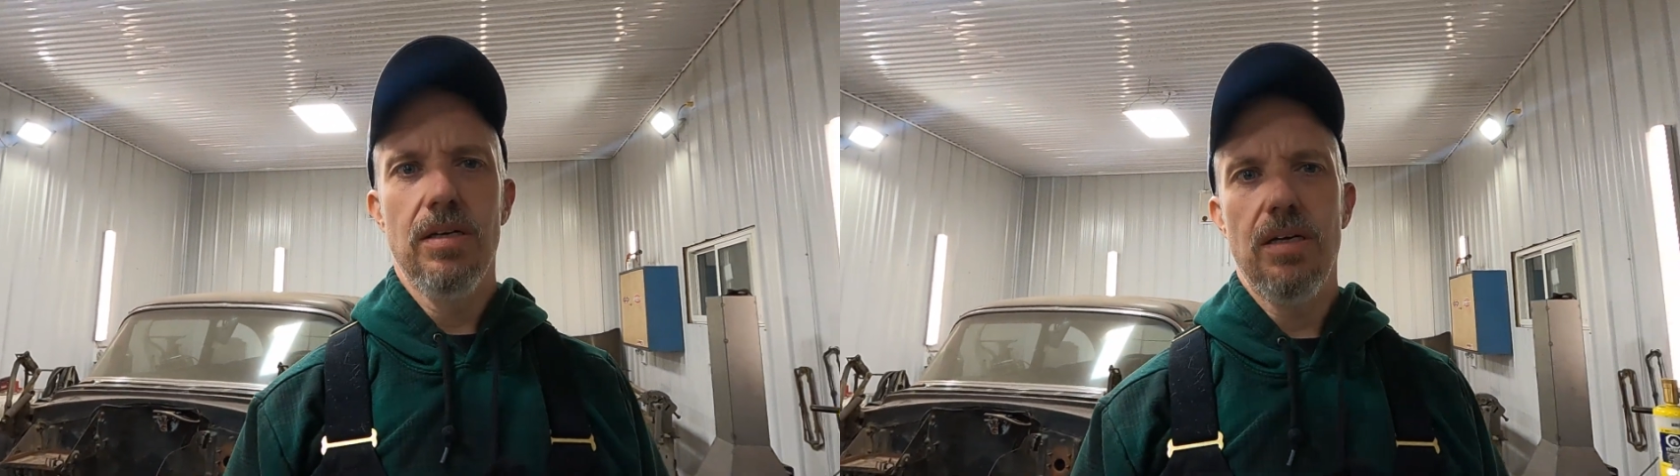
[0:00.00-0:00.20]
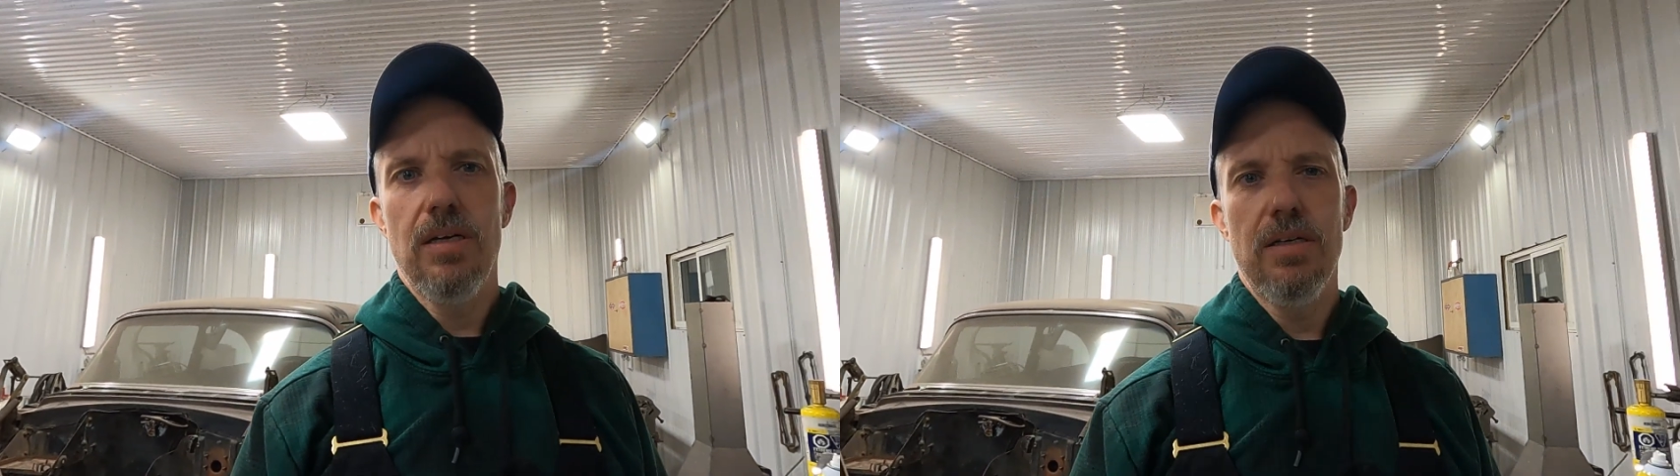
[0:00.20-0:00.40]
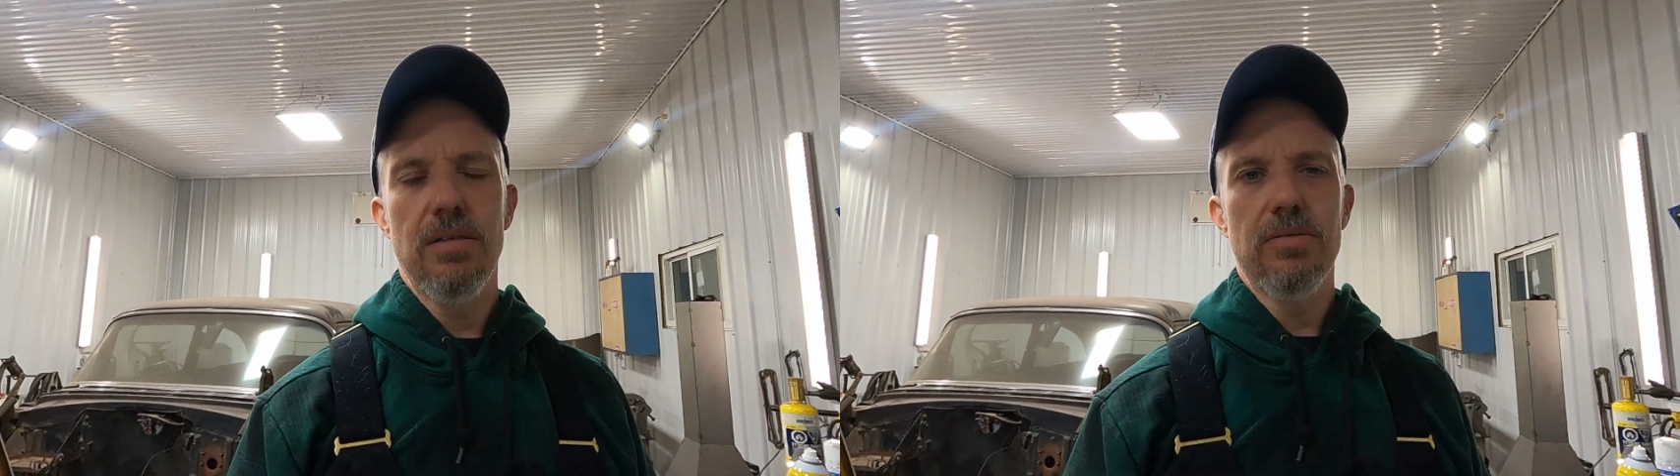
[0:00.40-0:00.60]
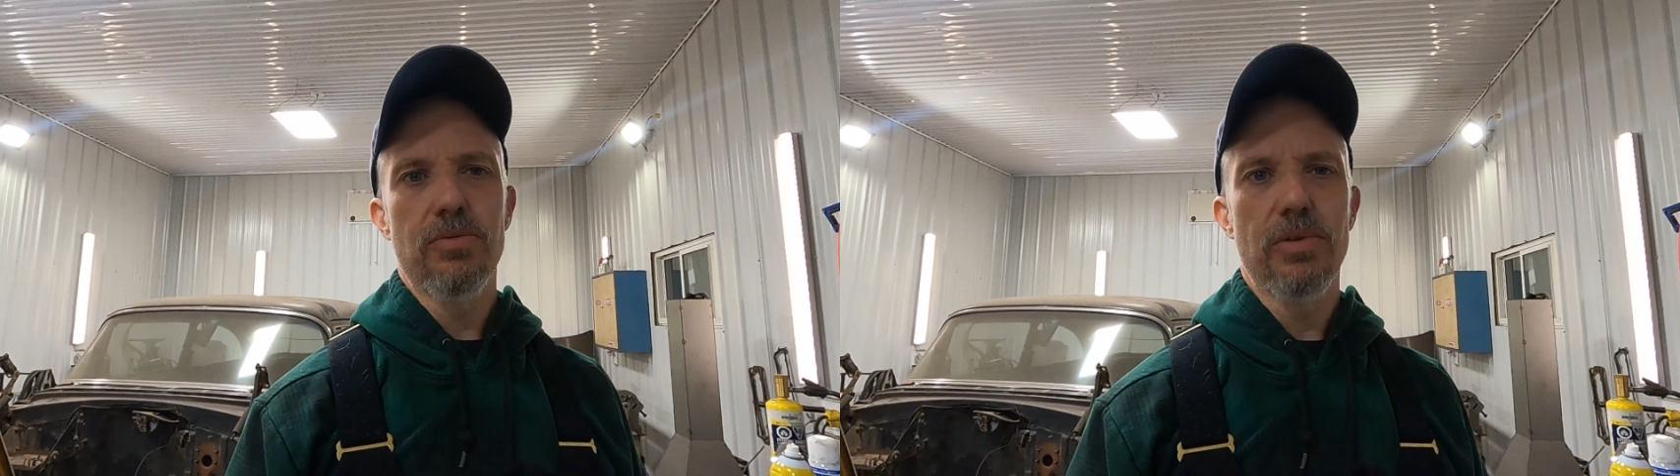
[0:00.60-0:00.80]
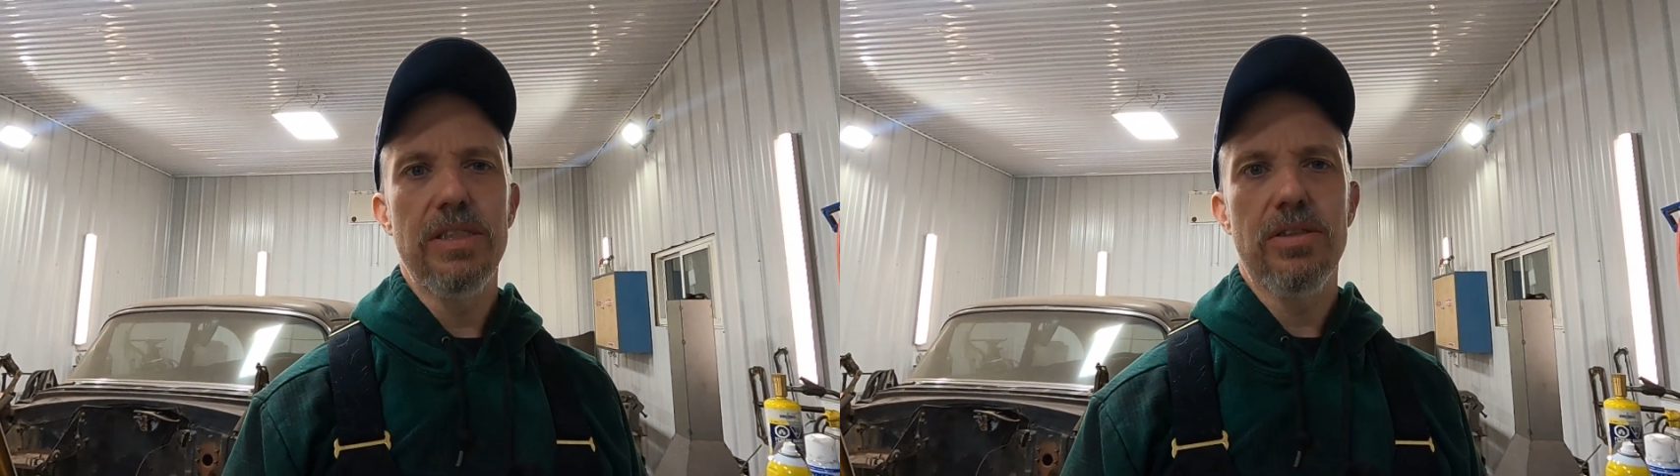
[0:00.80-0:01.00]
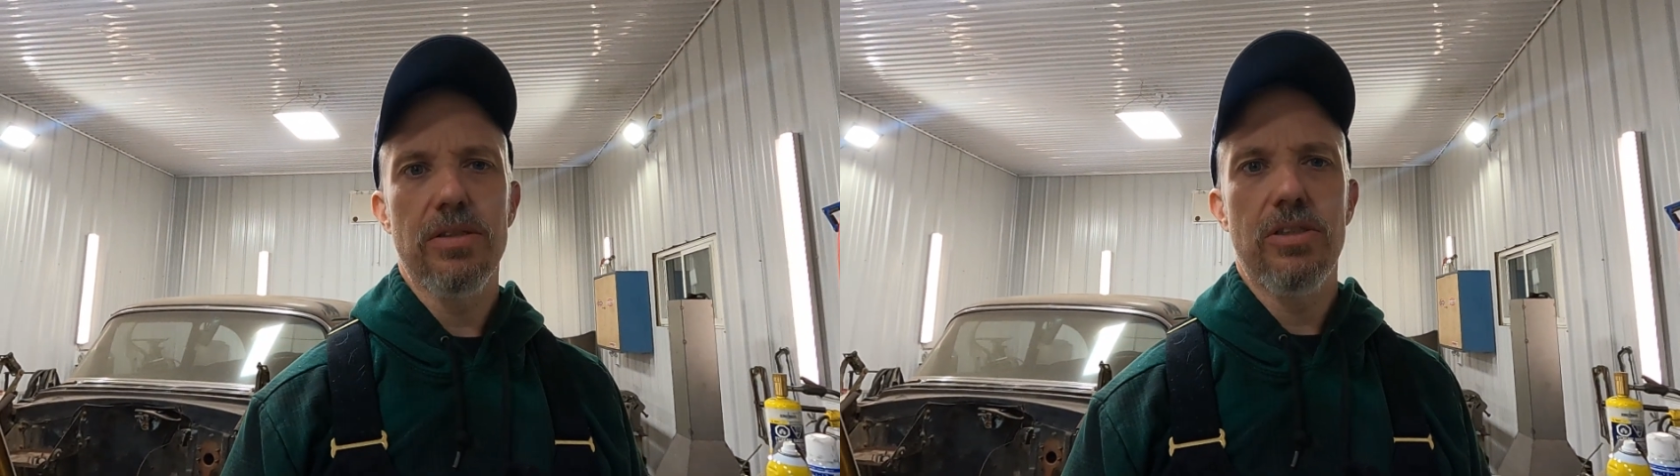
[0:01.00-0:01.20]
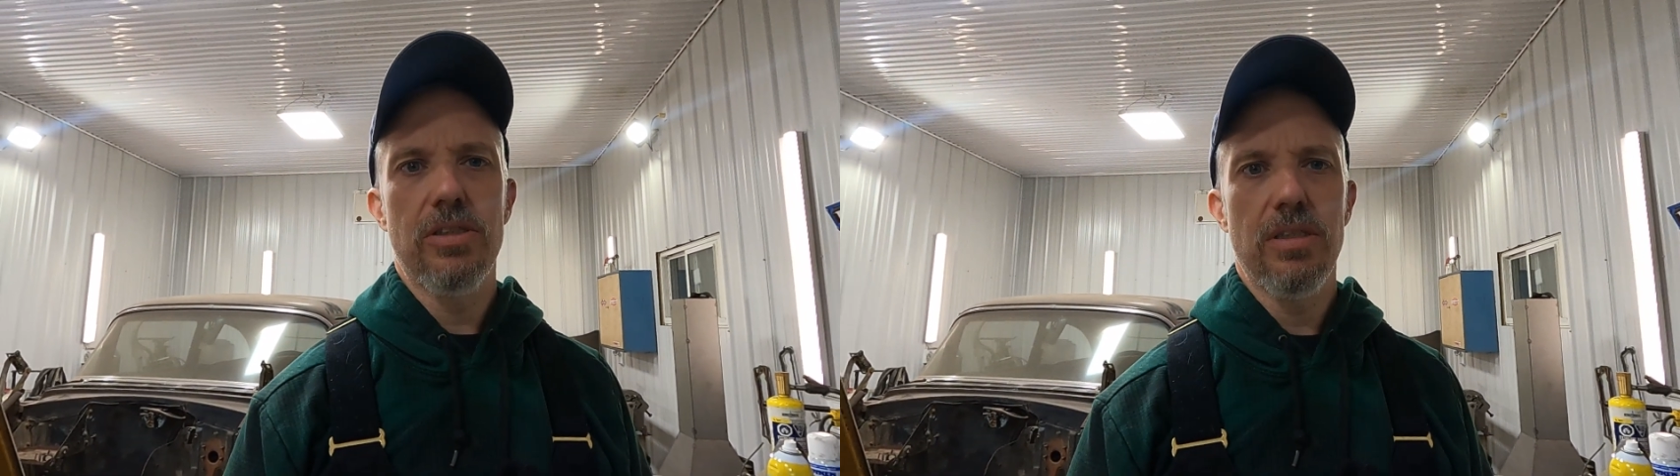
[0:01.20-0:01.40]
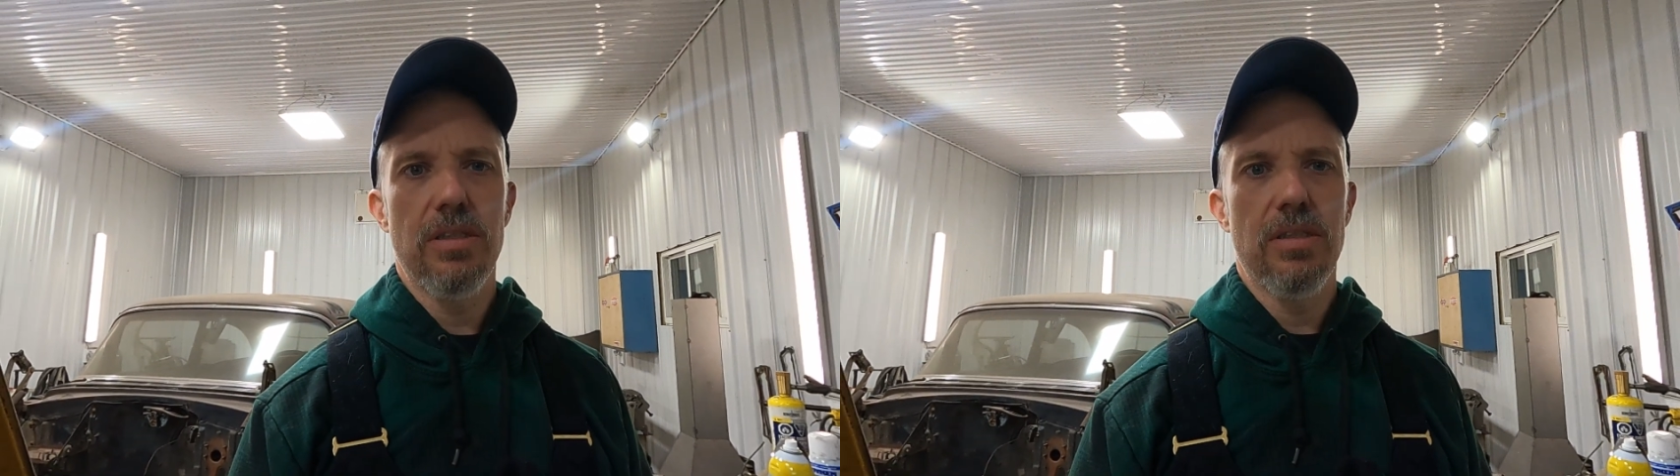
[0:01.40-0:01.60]
uh,
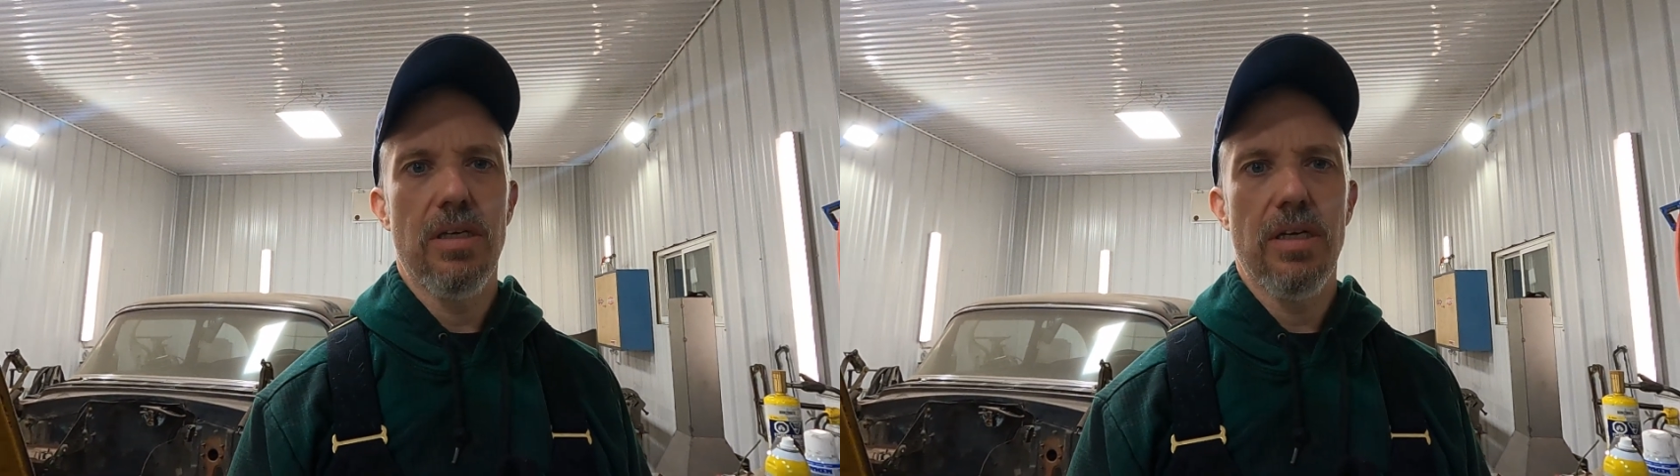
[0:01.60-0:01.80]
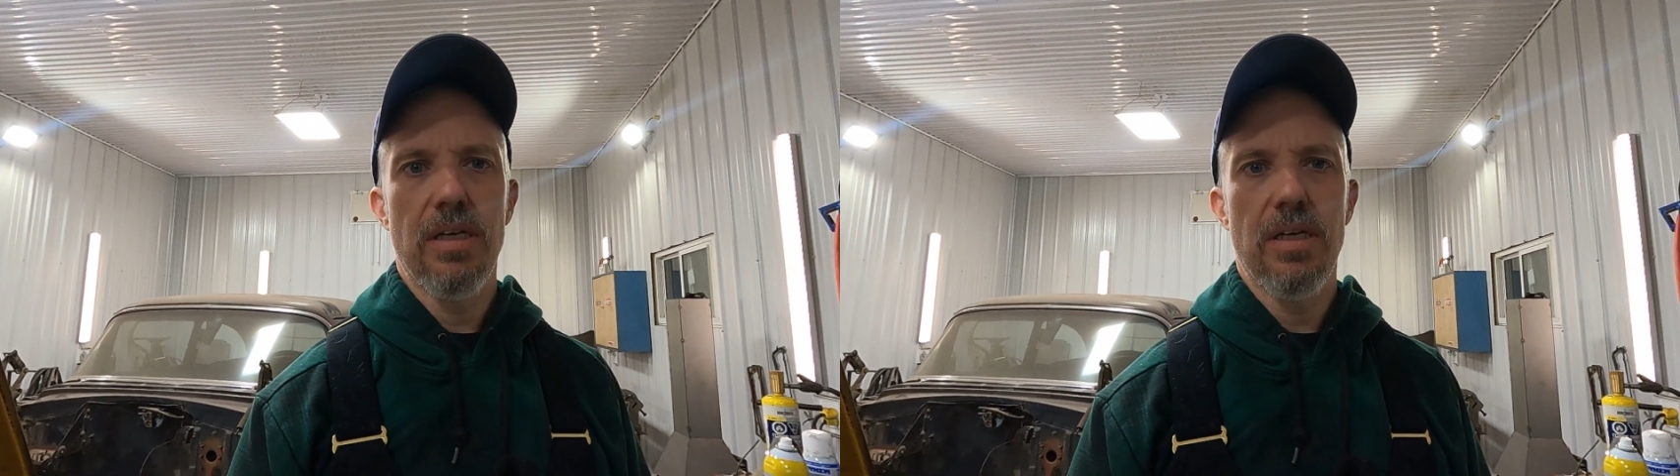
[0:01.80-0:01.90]
researching